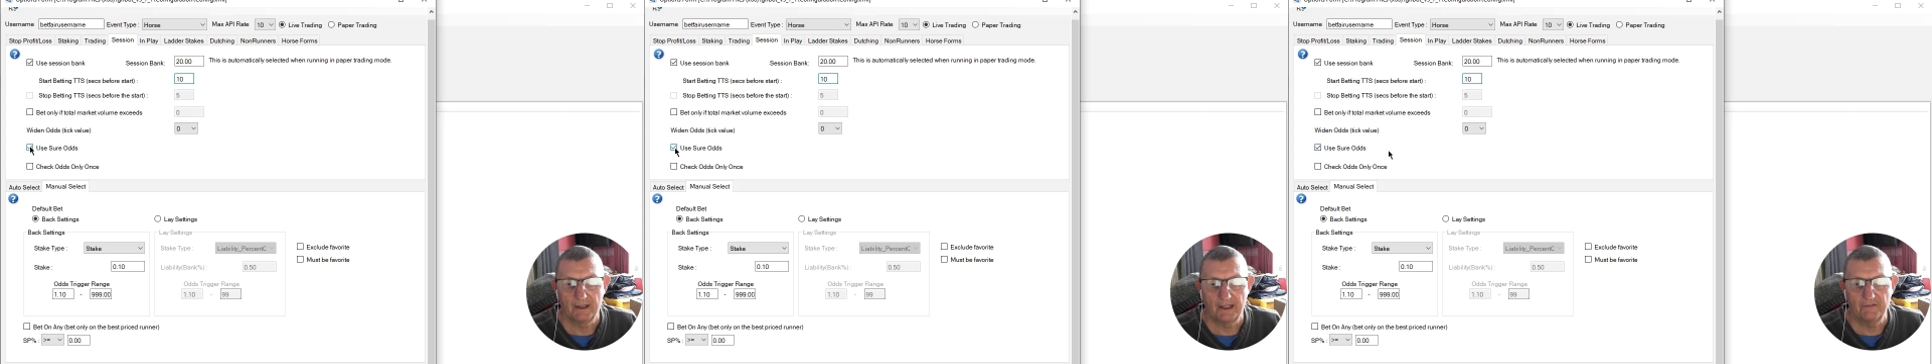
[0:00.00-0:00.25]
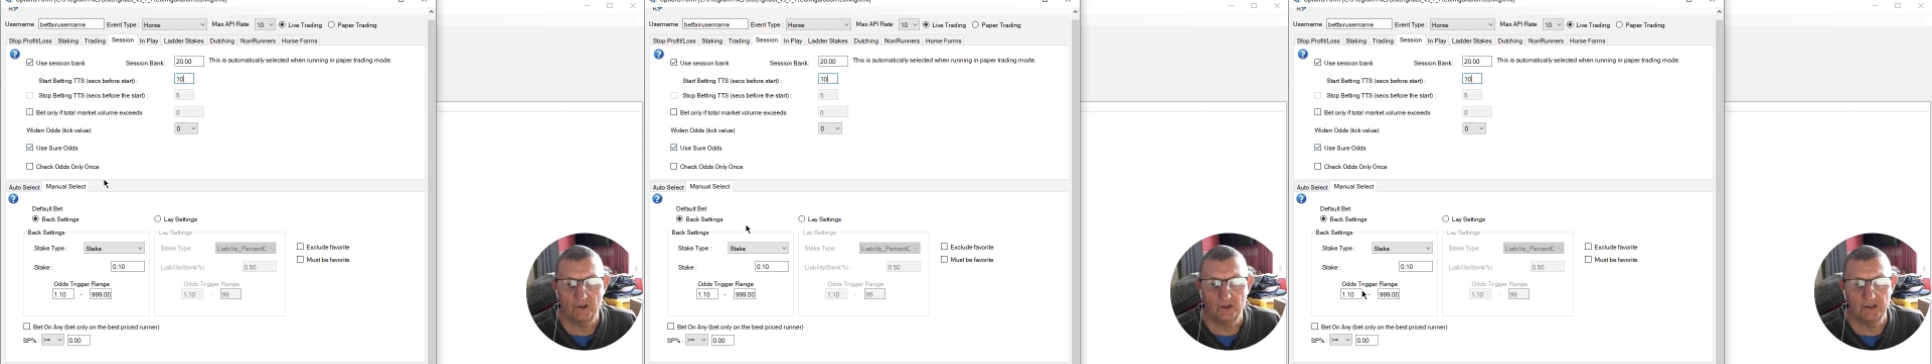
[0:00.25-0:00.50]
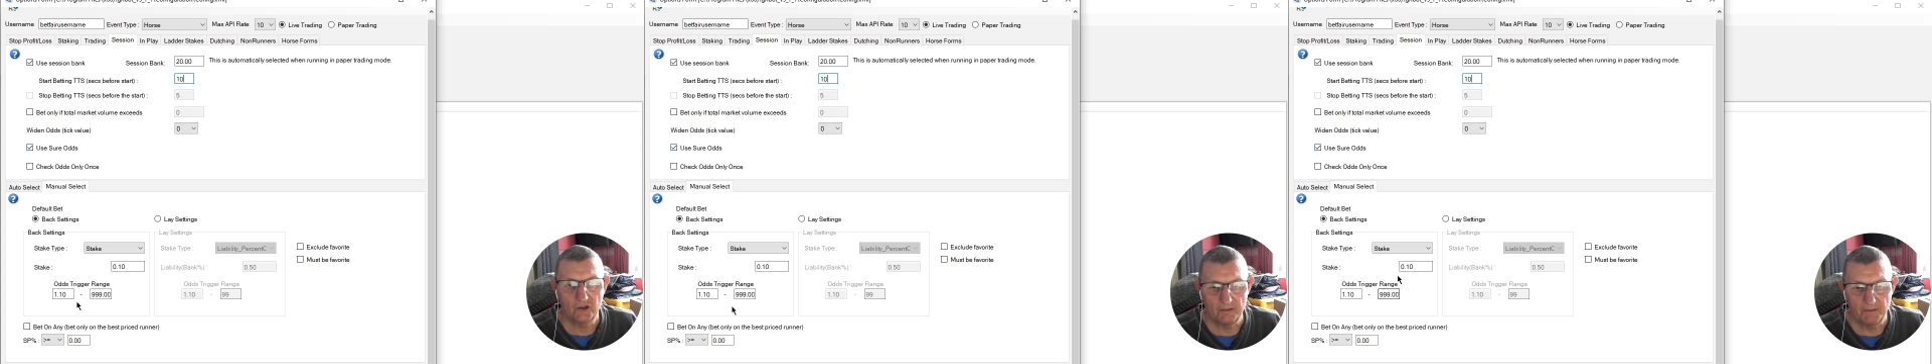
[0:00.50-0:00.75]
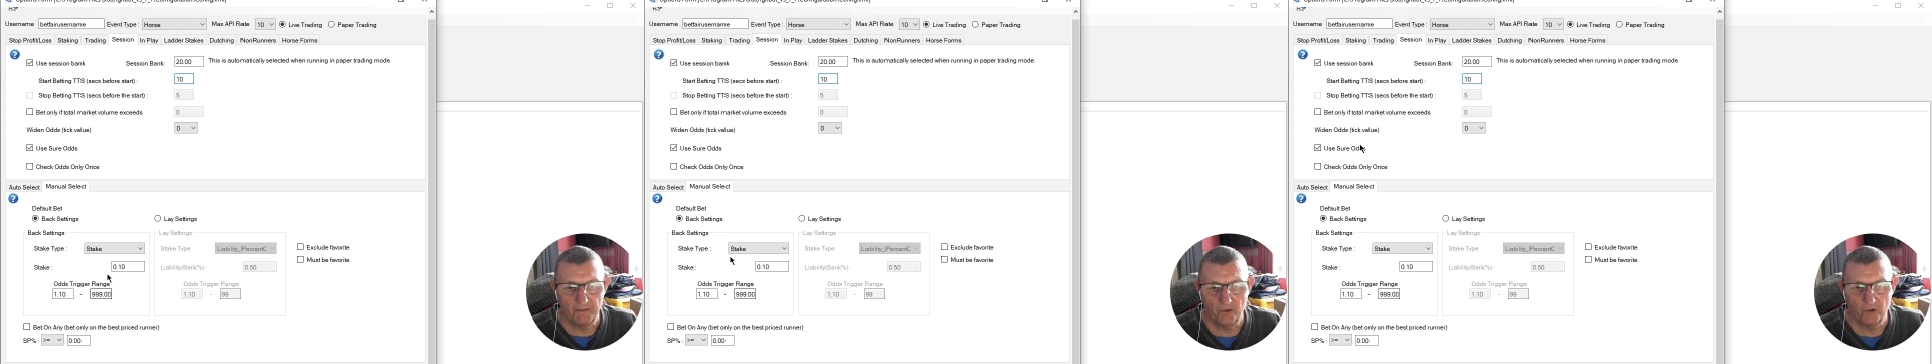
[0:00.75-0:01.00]
If you're going to do
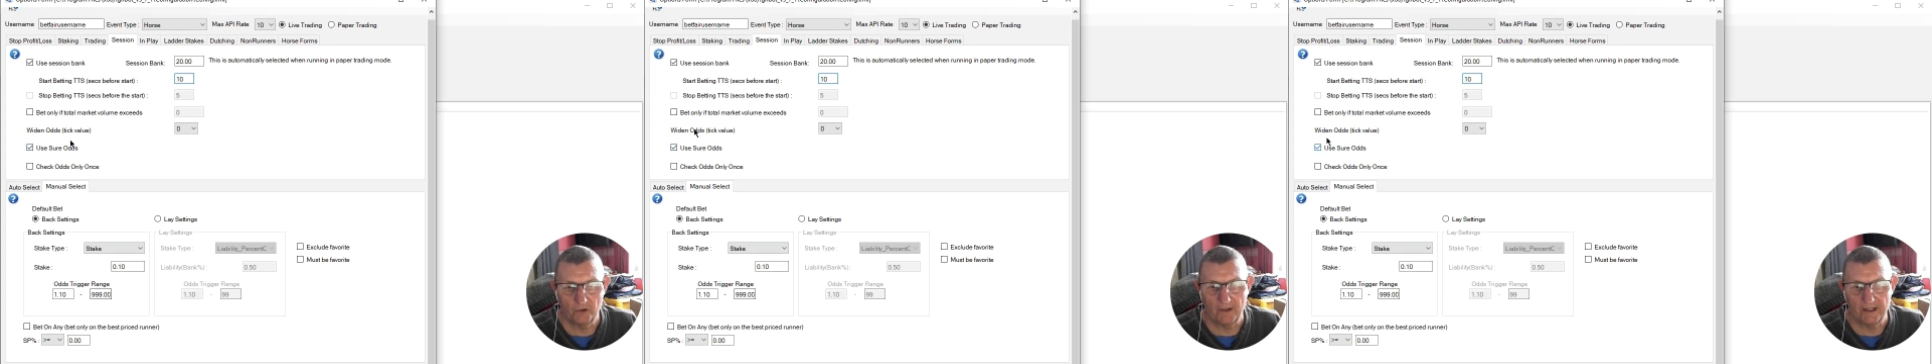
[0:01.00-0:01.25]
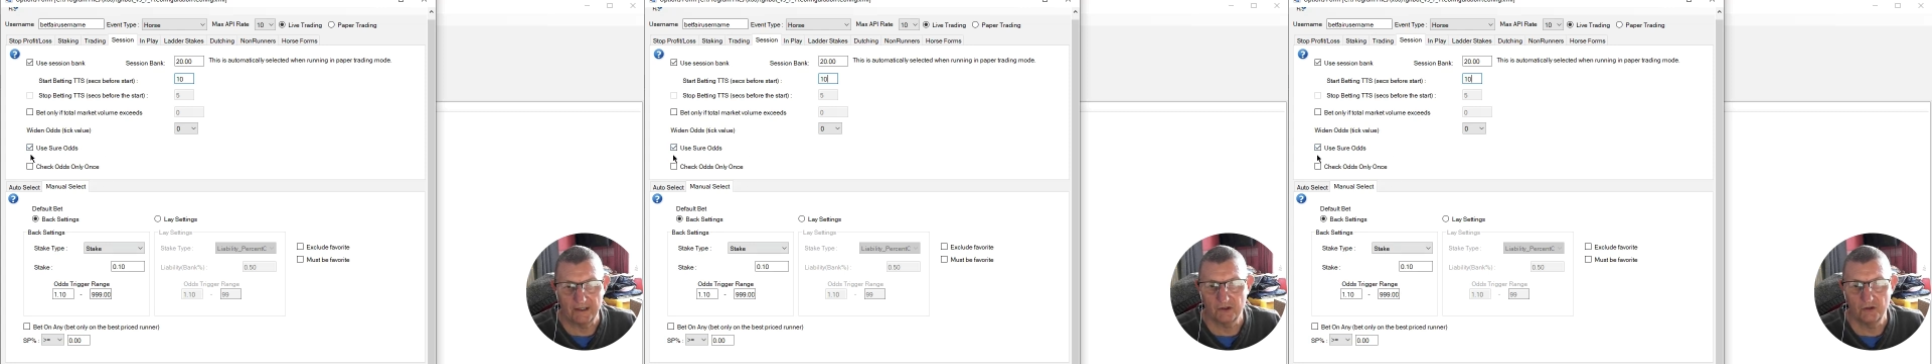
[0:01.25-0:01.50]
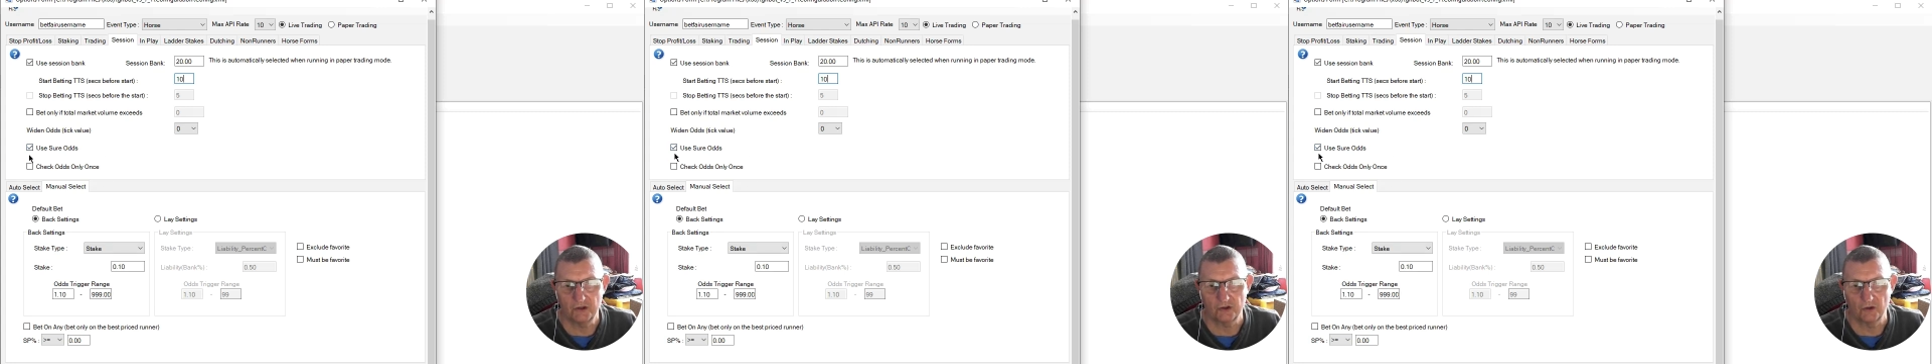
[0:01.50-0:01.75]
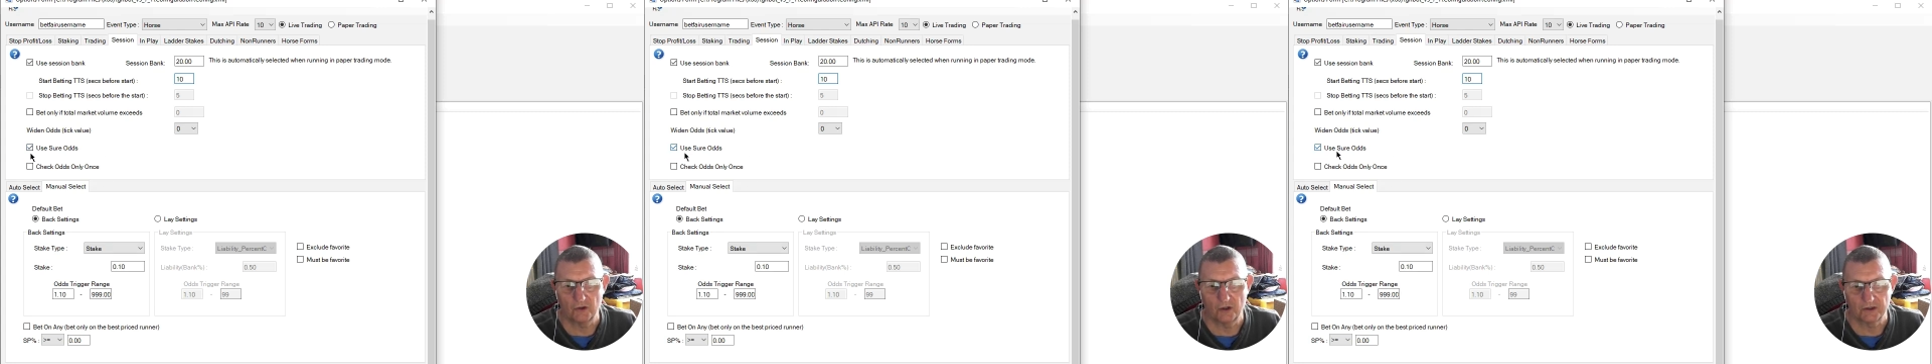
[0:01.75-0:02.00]
it before the race, use
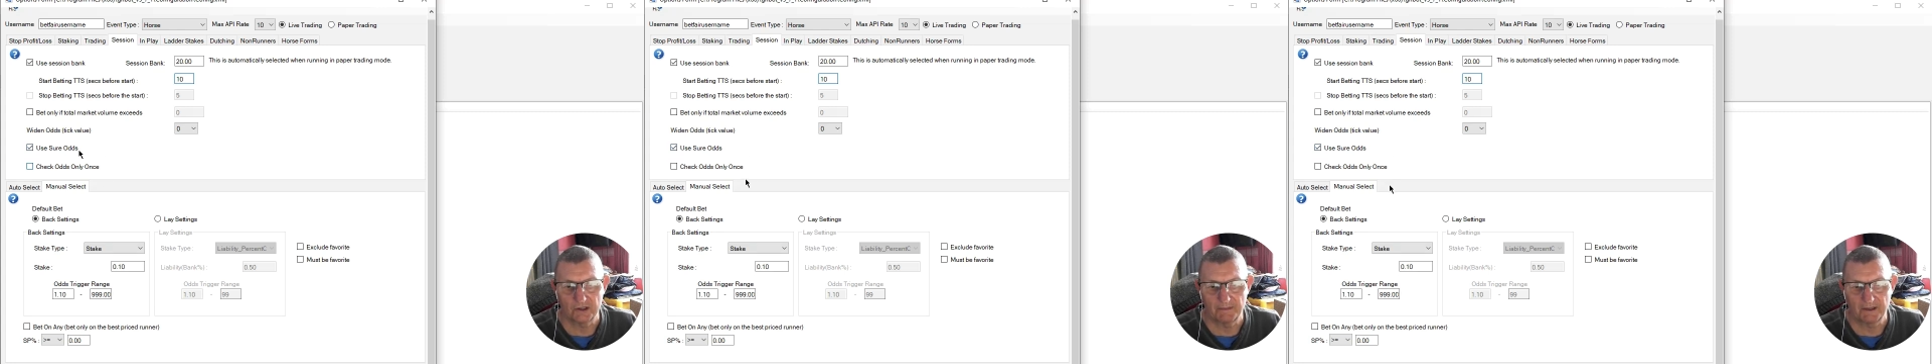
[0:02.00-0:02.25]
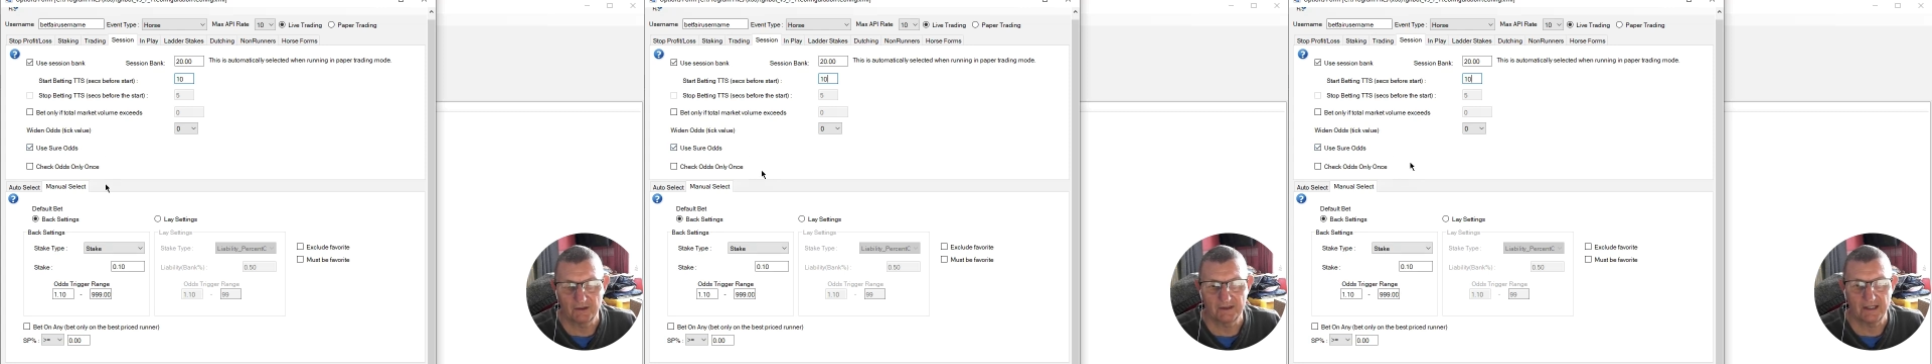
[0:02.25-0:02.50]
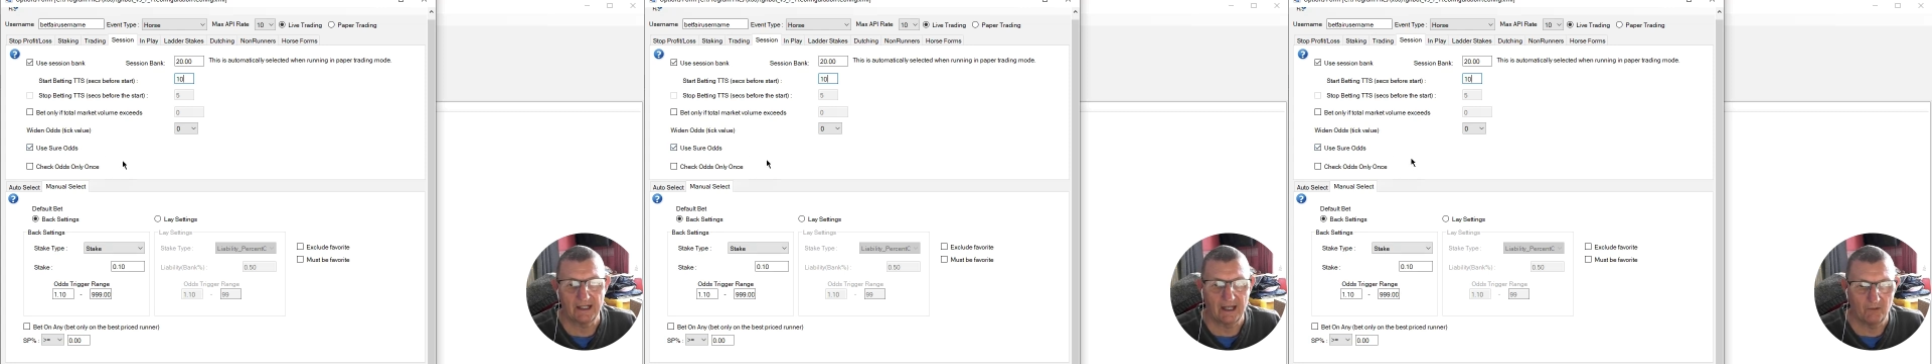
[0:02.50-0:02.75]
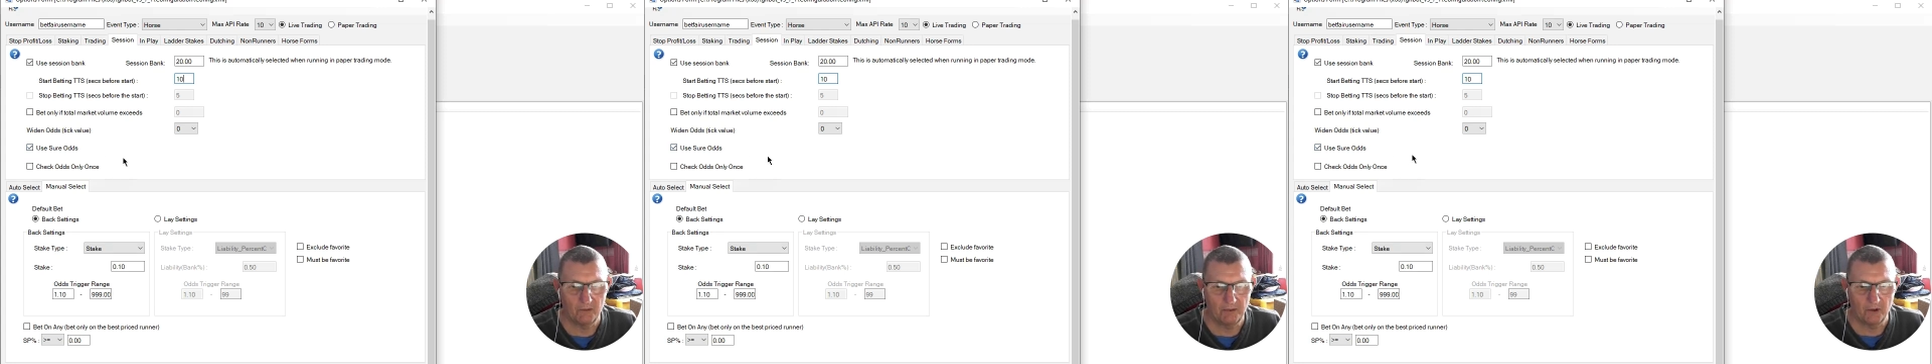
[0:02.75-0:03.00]
sure odds, because then
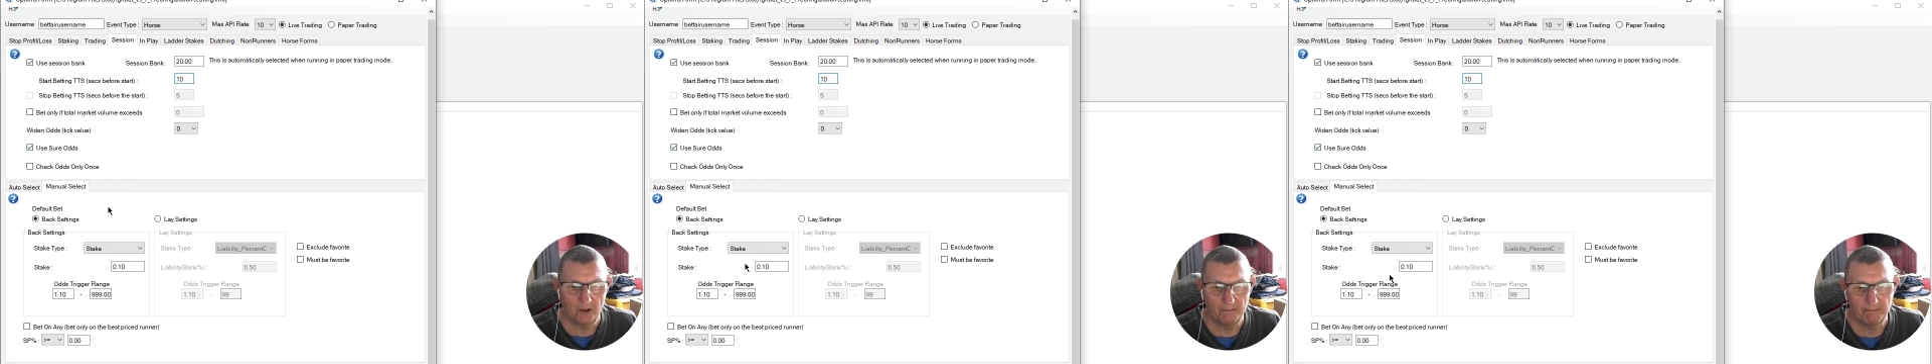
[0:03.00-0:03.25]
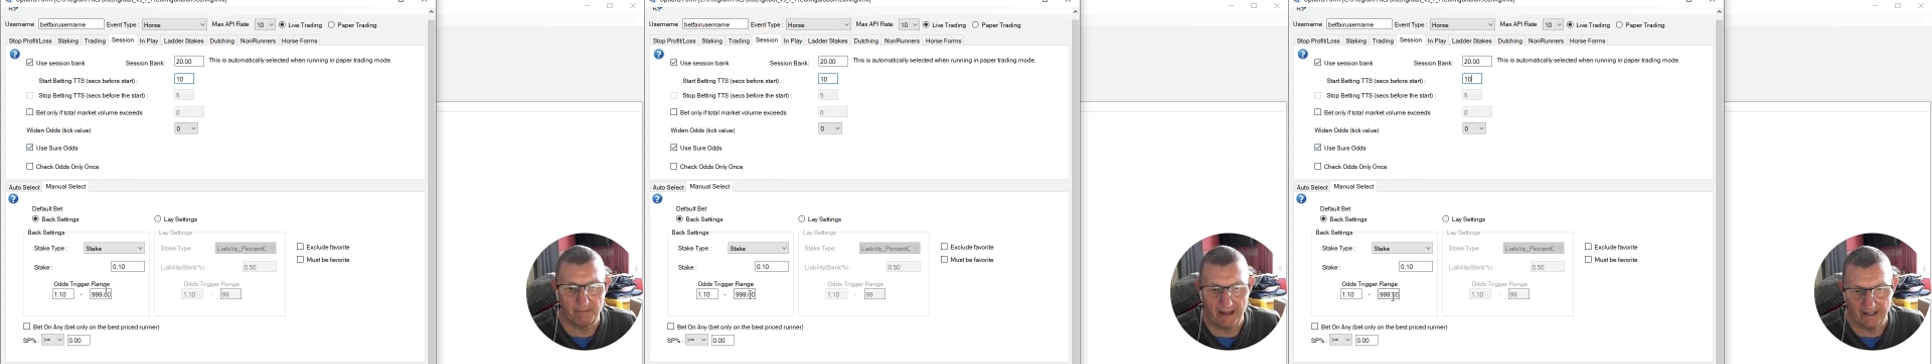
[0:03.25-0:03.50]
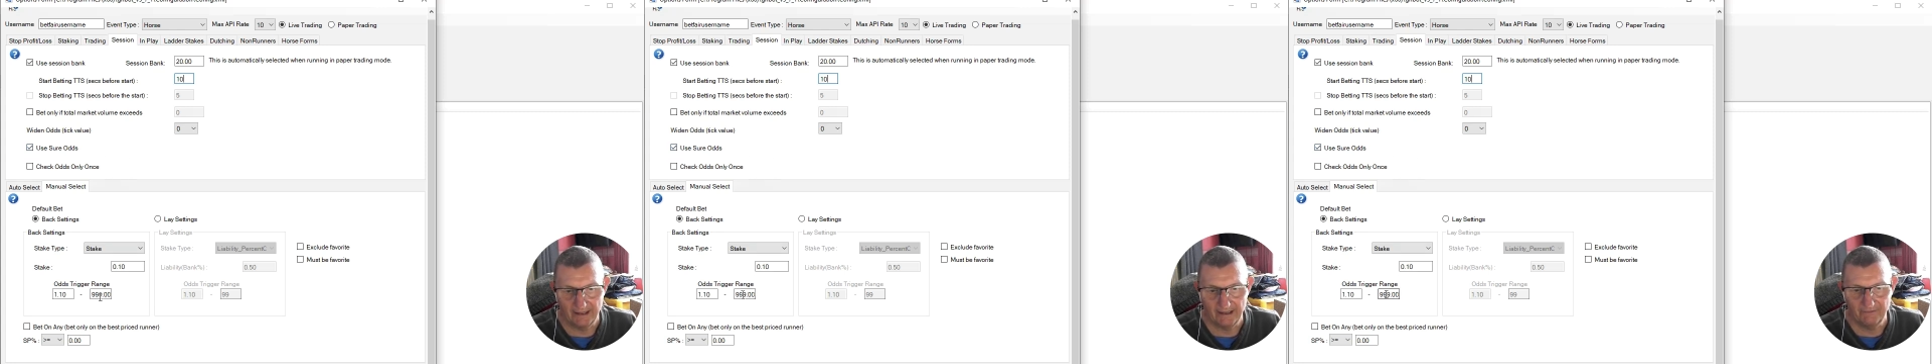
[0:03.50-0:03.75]
that will put a bet.